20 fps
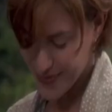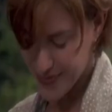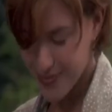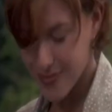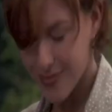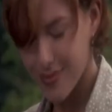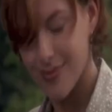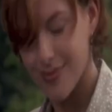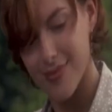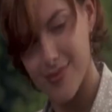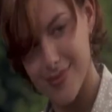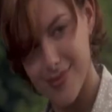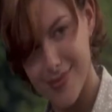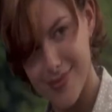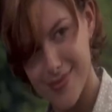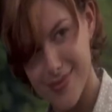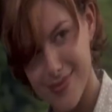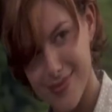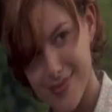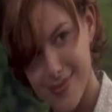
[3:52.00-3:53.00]
for
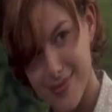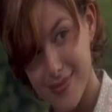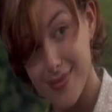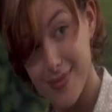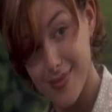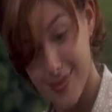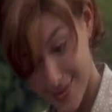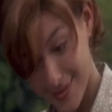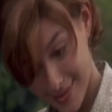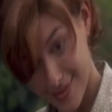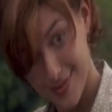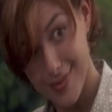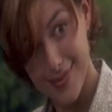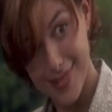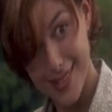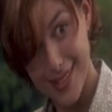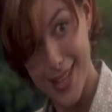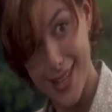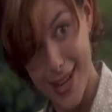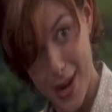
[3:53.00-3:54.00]
there's a sex scene
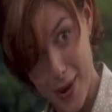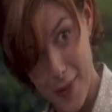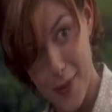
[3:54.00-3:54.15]
coming